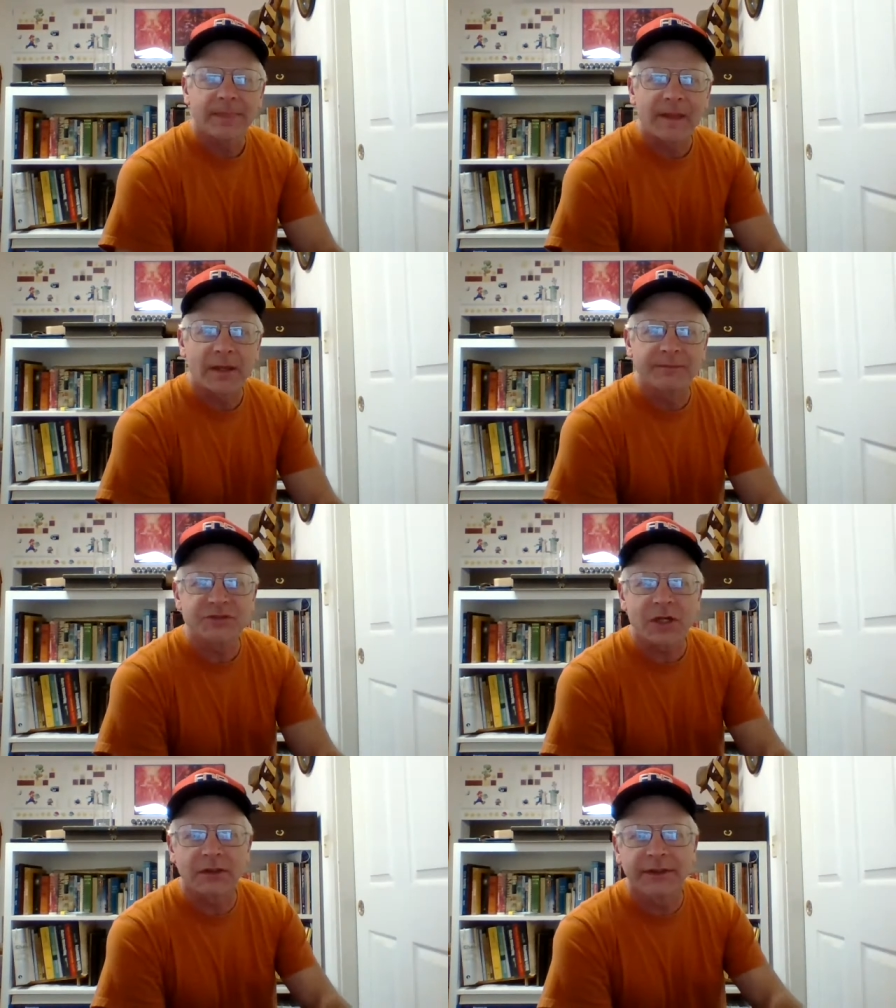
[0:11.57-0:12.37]
I'm
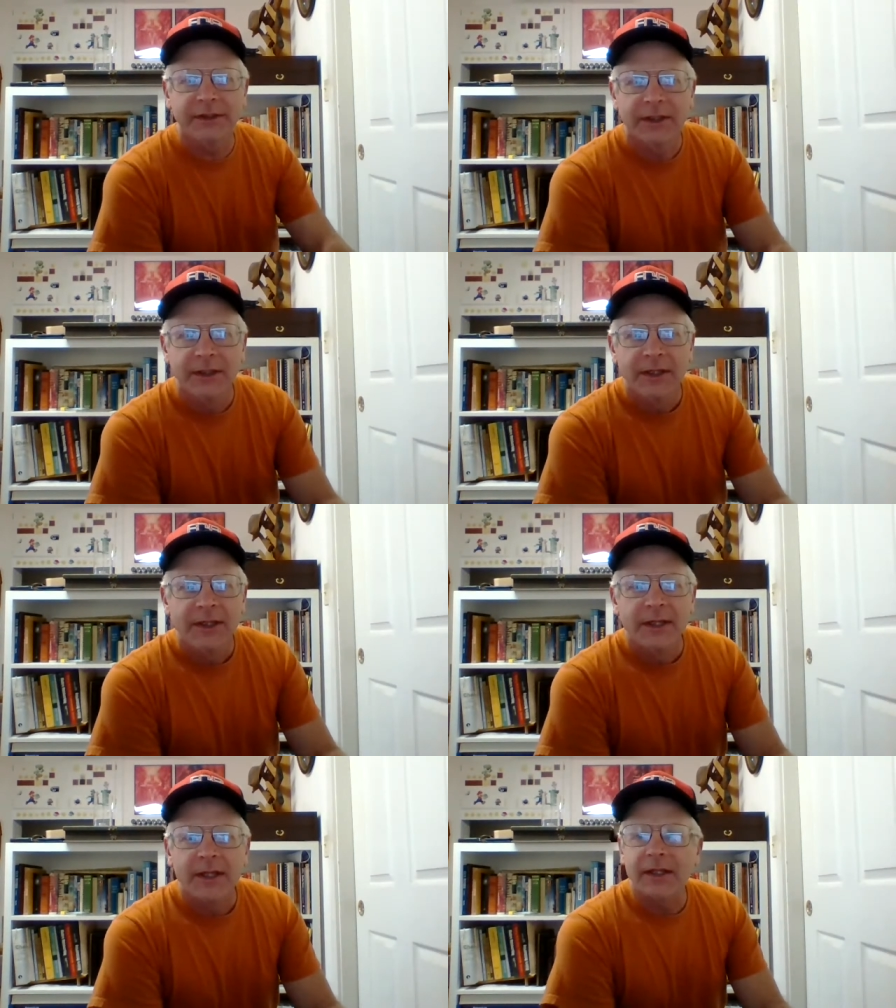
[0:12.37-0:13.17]
Charlie,
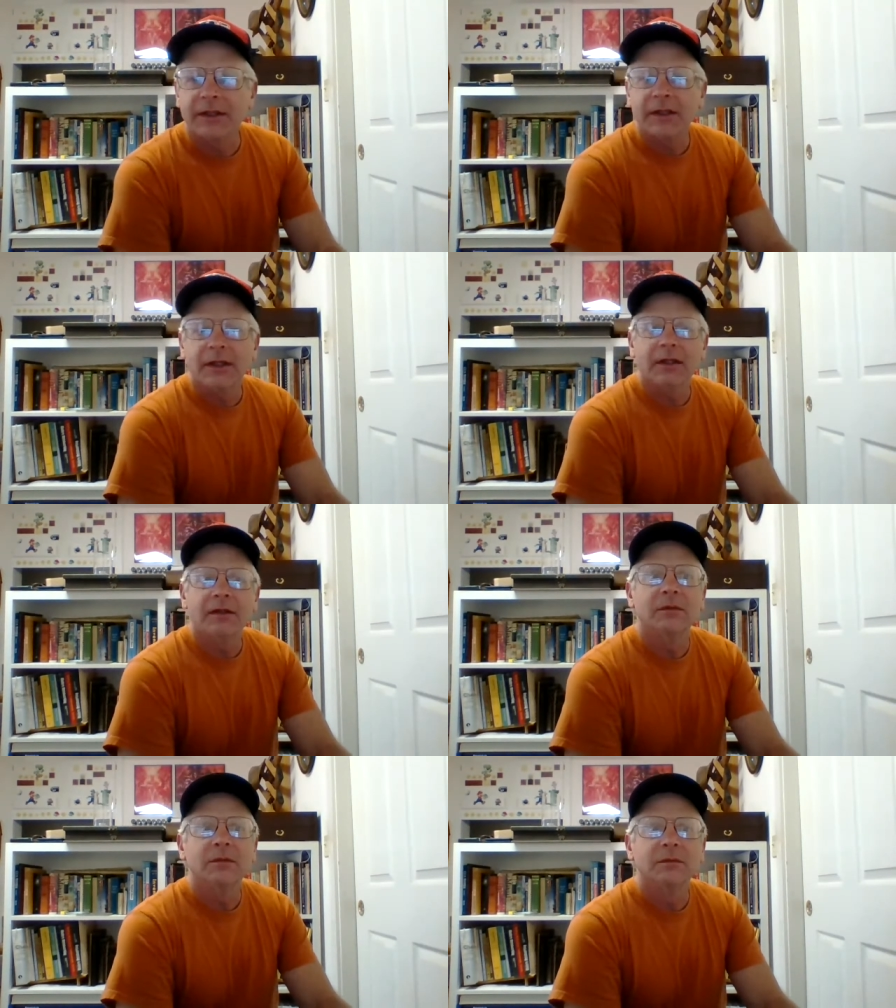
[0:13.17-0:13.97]
and uh,
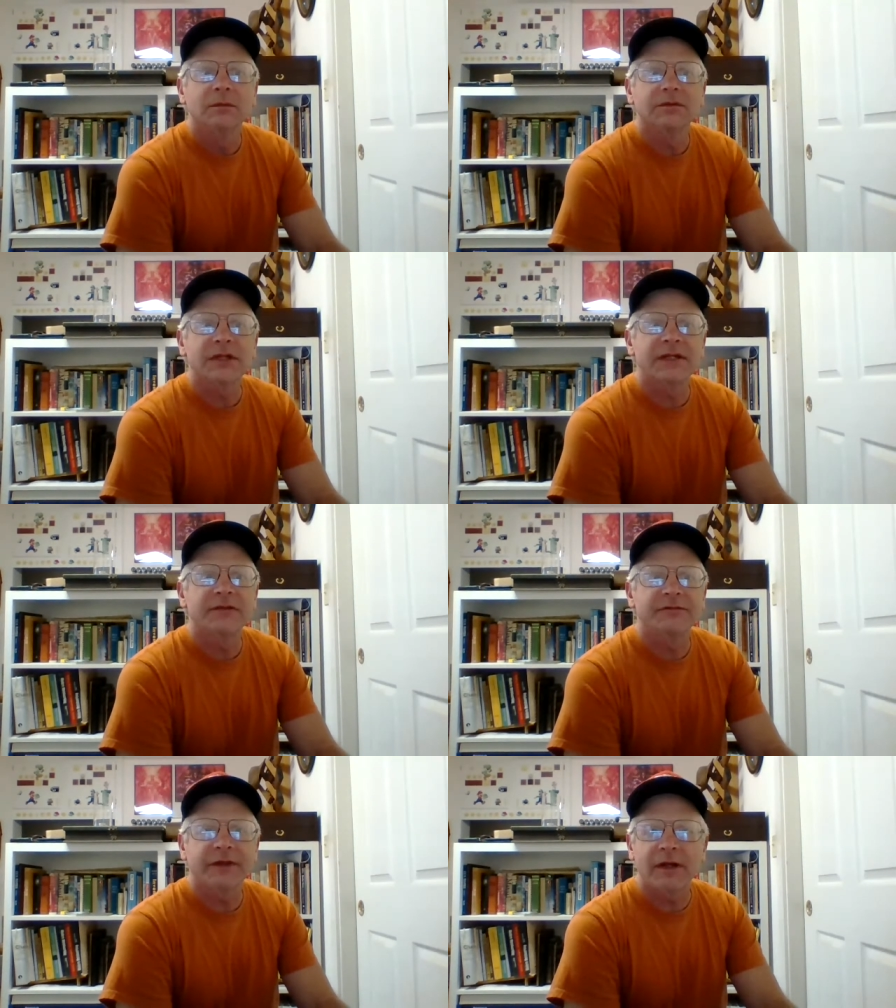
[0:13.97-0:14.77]
we're trying
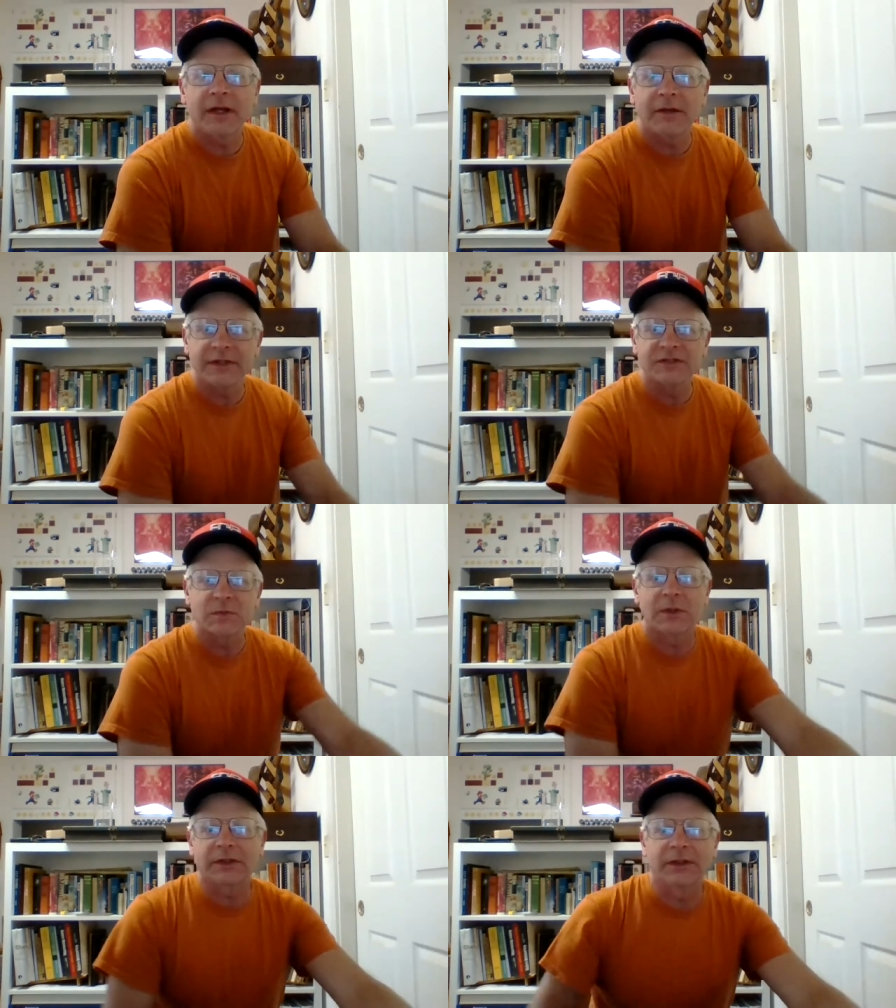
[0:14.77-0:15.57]
to figure out how things
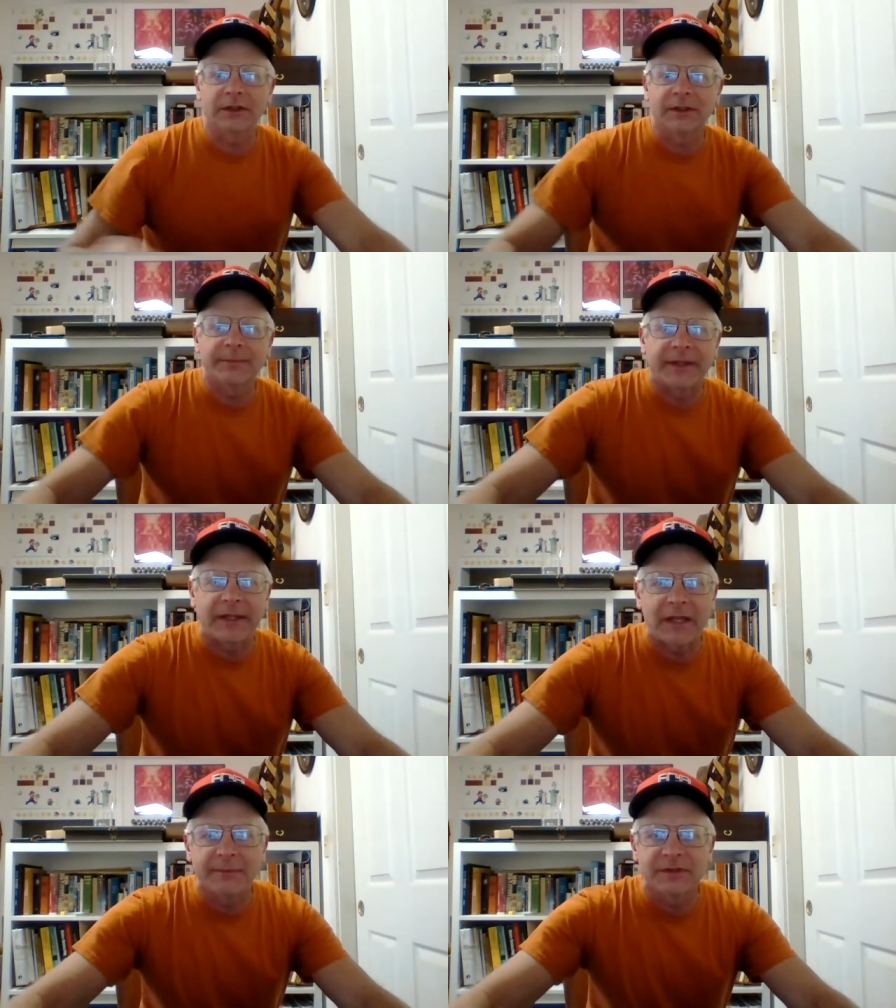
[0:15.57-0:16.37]
work here. Get my
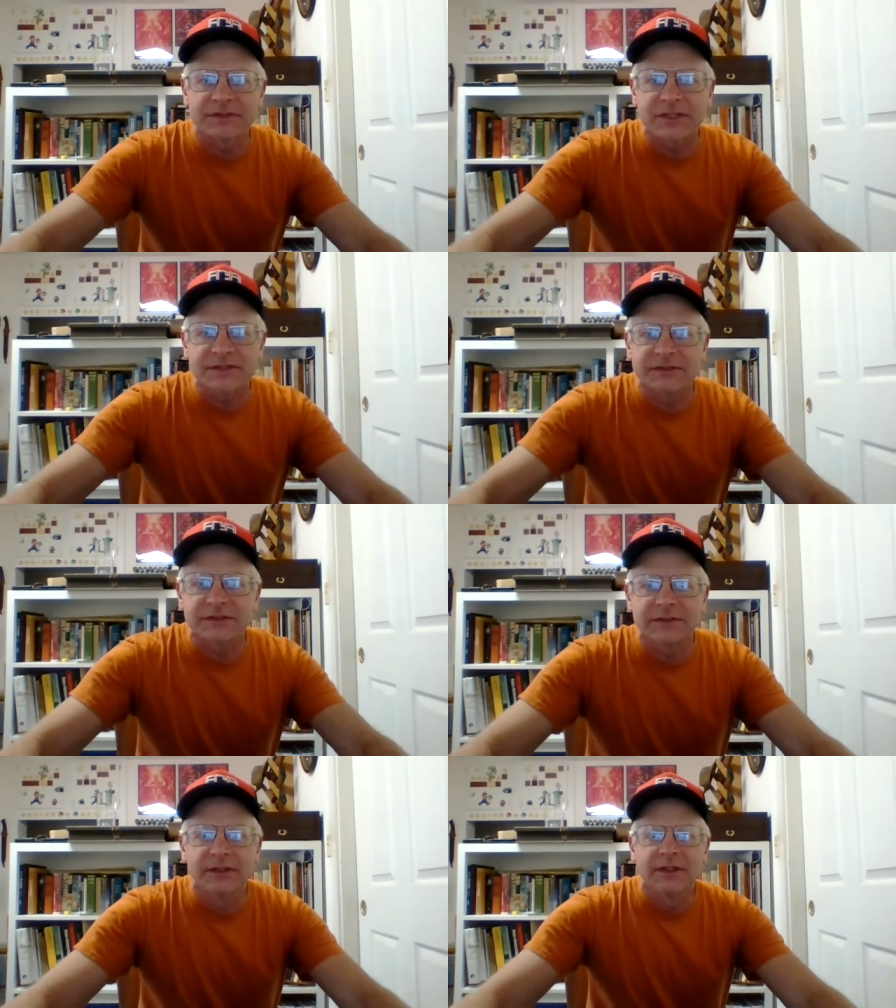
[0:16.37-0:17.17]
camera
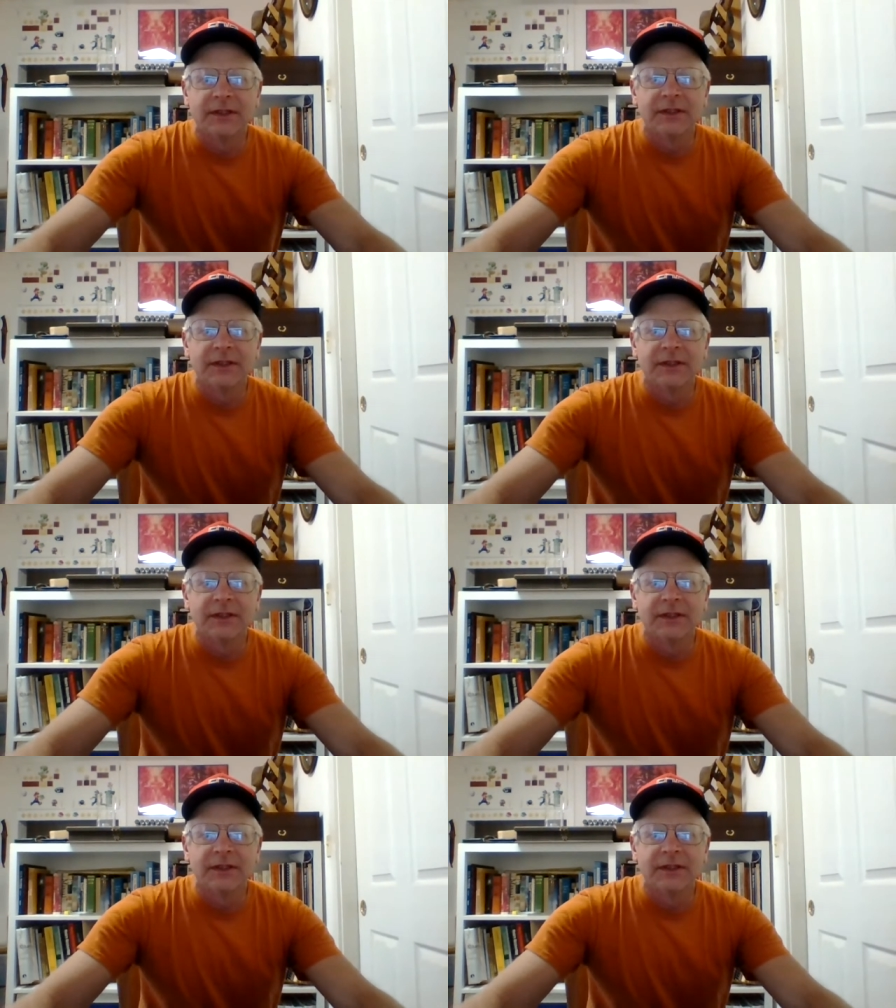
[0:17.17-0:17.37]
adjusted,